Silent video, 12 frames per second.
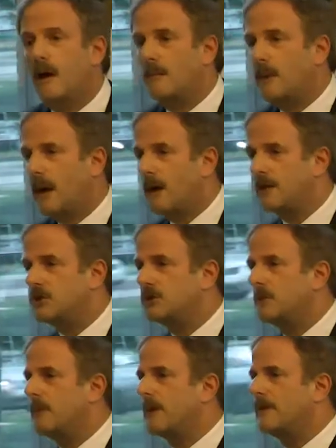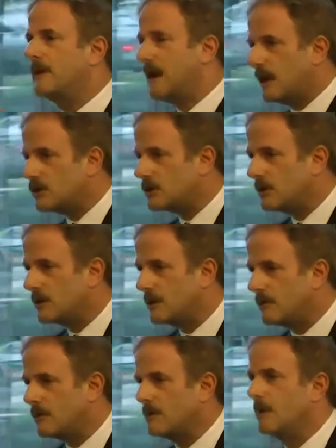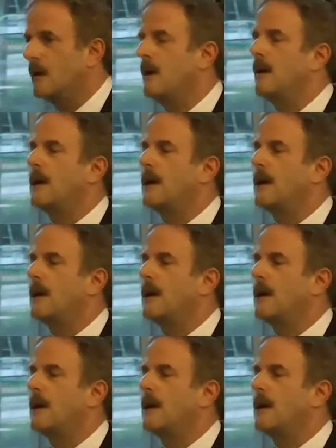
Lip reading: a partnership at the national level,